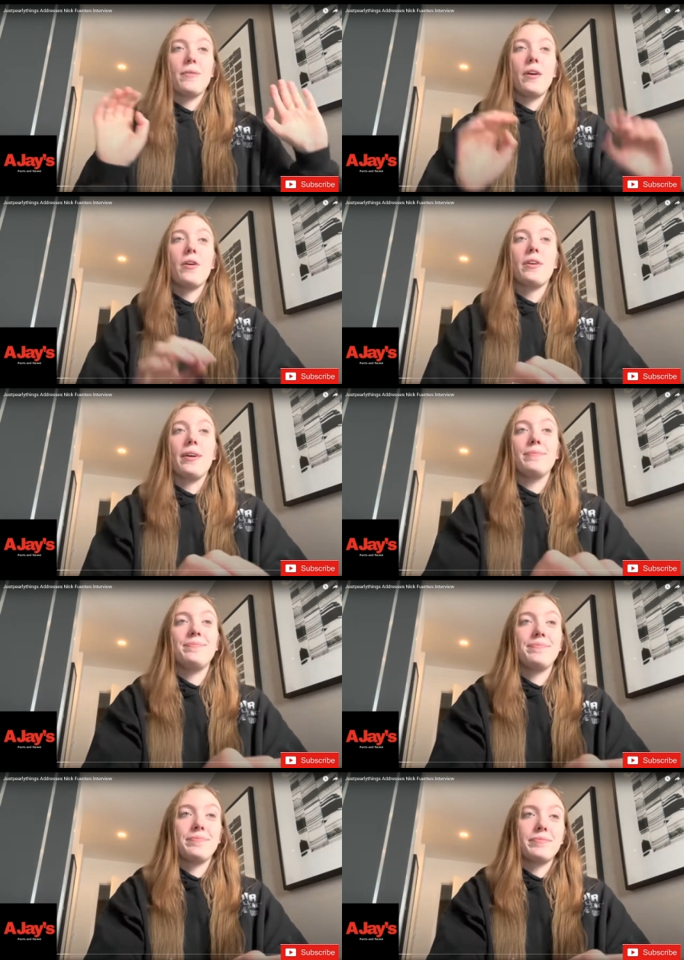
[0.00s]
Okay.
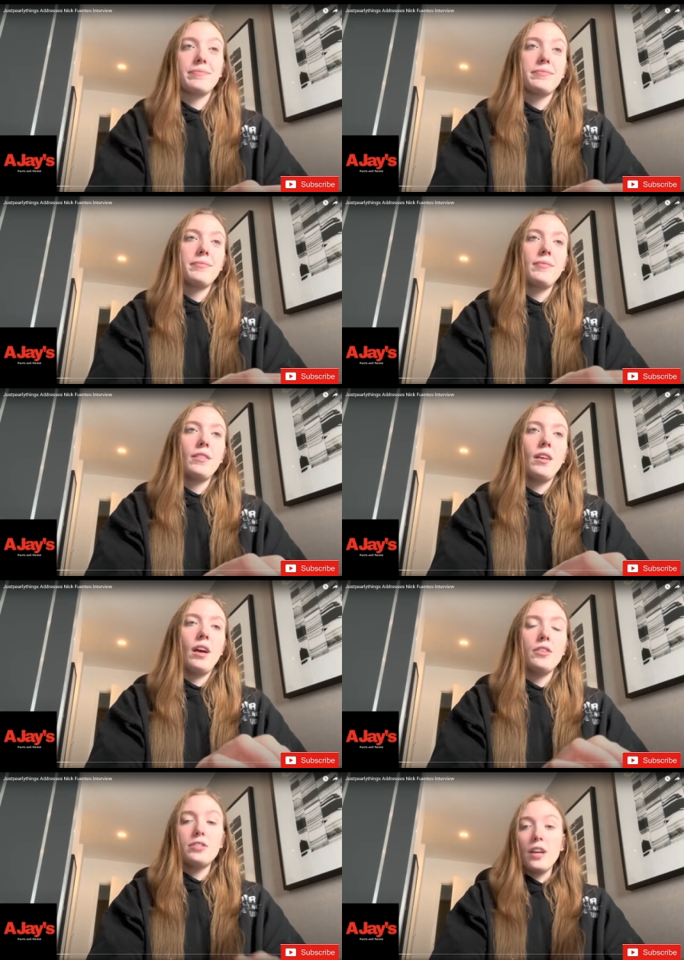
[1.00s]

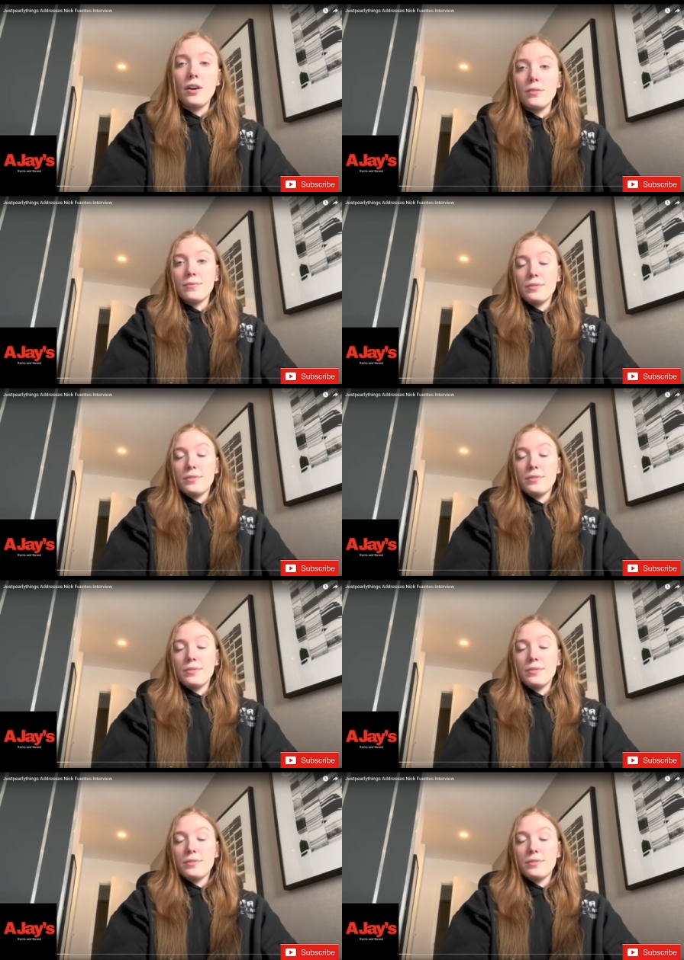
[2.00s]
So,